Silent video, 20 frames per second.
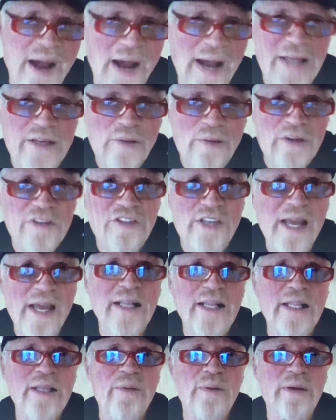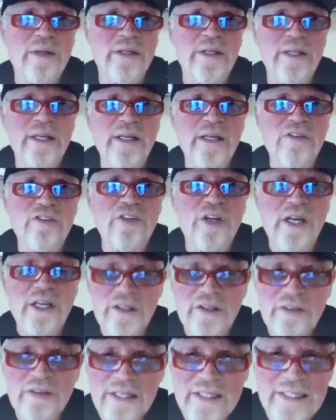I know exactly what it needs.
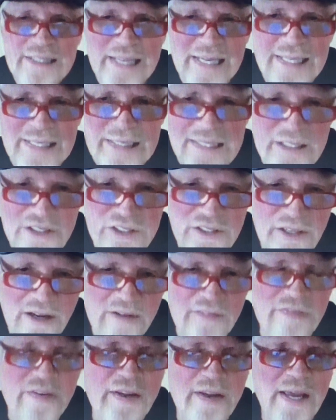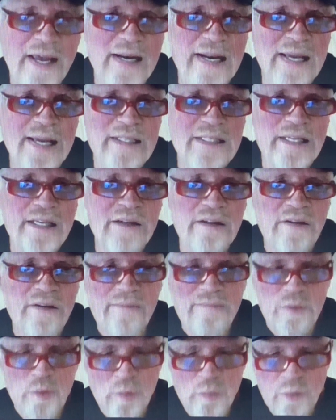You need to take this stuff. And I did,
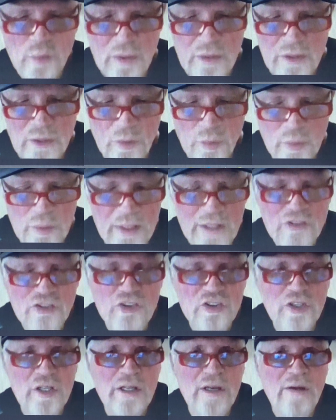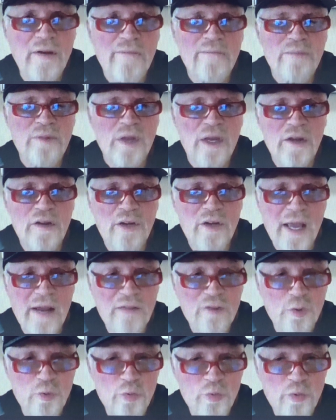religiously.
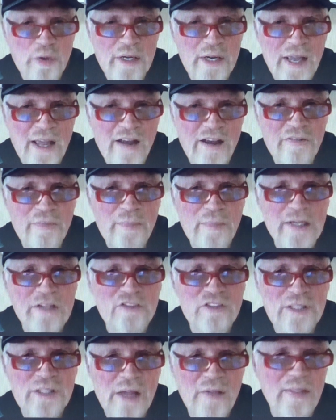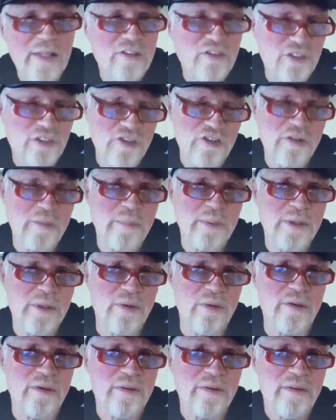After 3.5 months, now that's
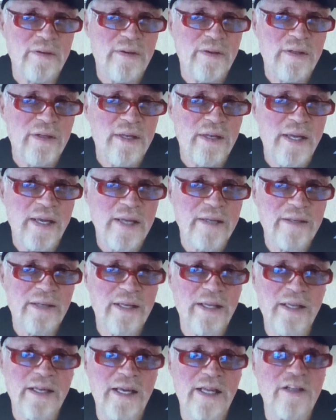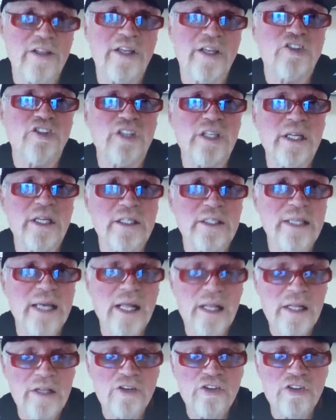disappeared. And it's the
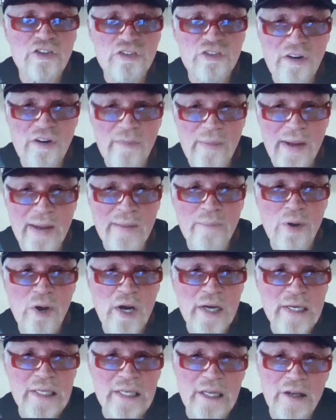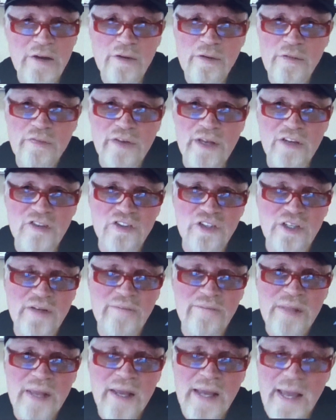intelligence of my body interfacing
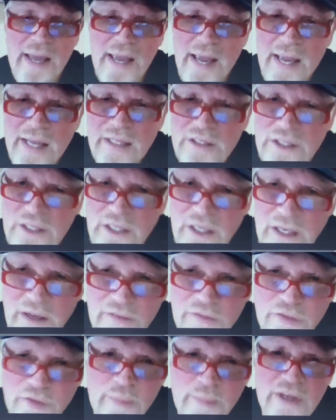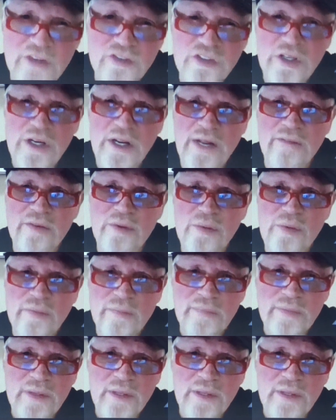at the information level